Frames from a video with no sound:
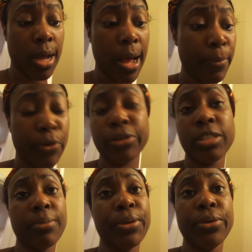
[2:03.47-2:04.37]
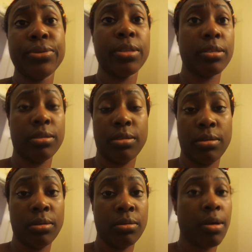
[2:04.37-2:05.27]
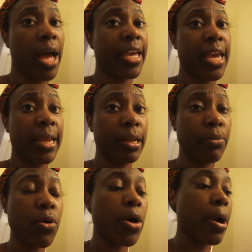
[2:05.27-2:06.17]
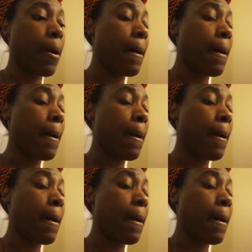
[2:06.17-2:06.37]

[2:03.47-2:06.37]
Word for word: I'm going to be using this until I can't anymore.